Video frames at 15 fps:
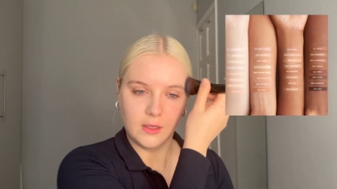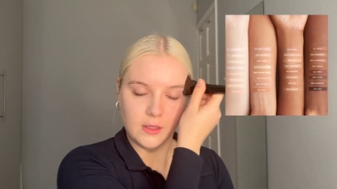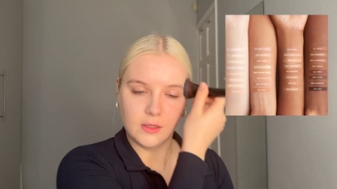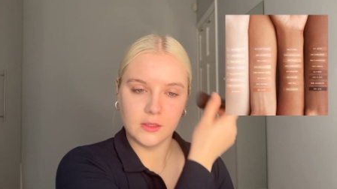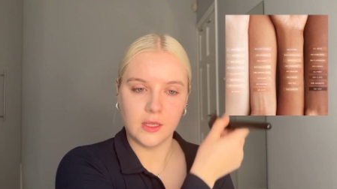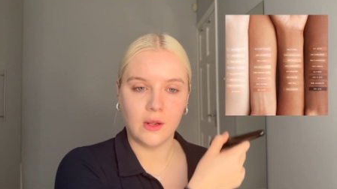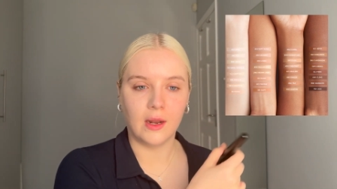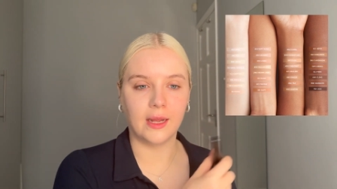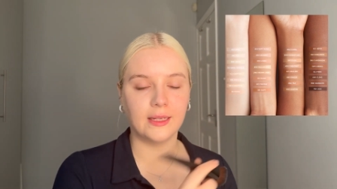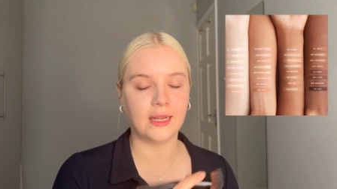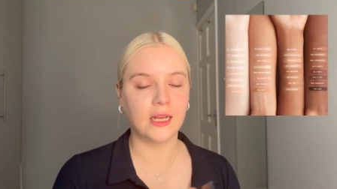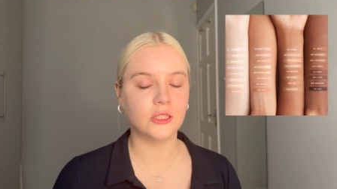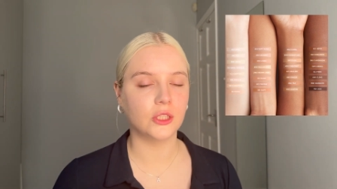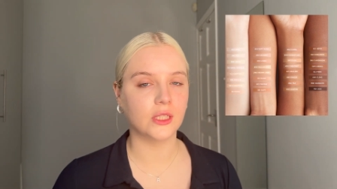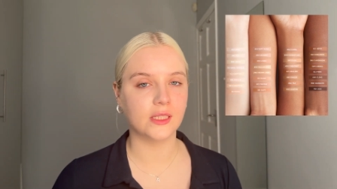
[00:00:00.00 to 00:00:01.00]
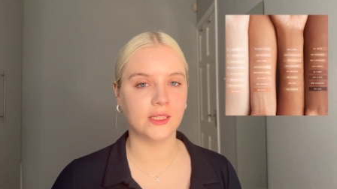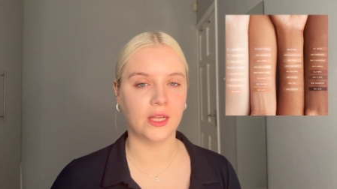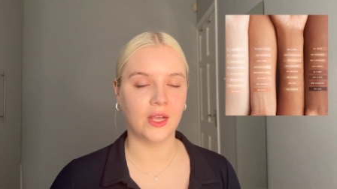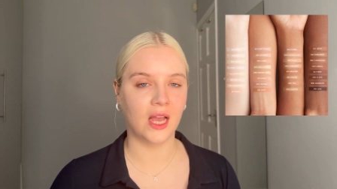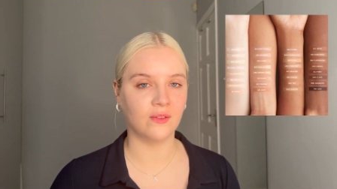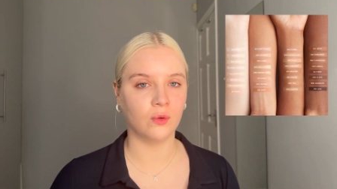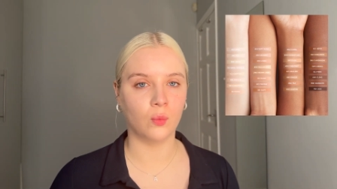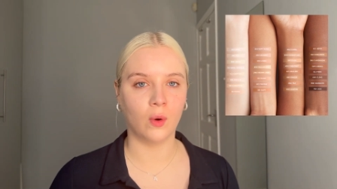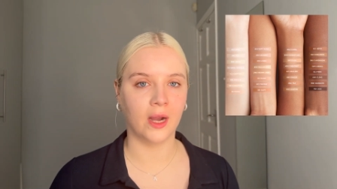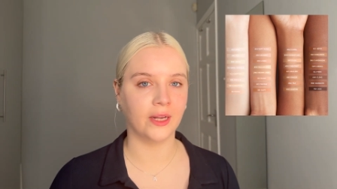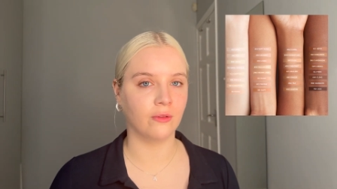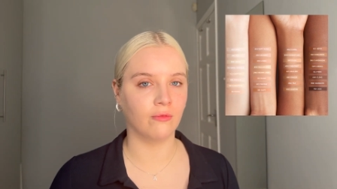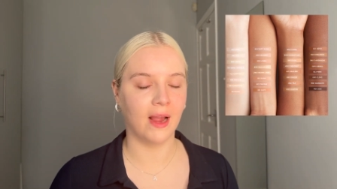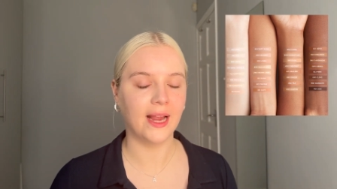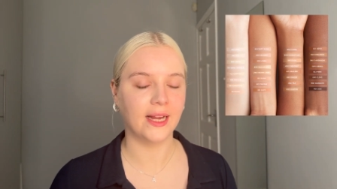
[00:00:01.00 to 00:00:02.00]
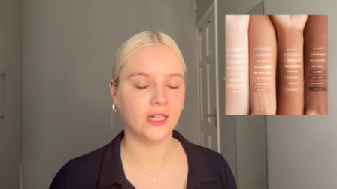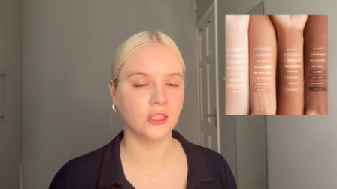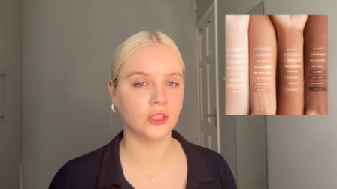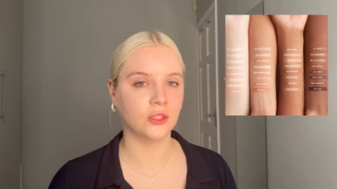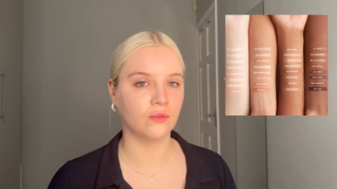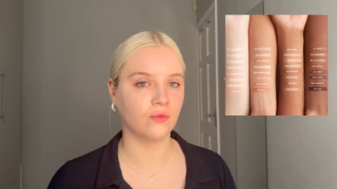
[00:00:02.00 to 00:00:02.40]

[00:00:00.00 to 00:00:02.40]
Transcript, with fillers: So like, yes, you can see you have a wide range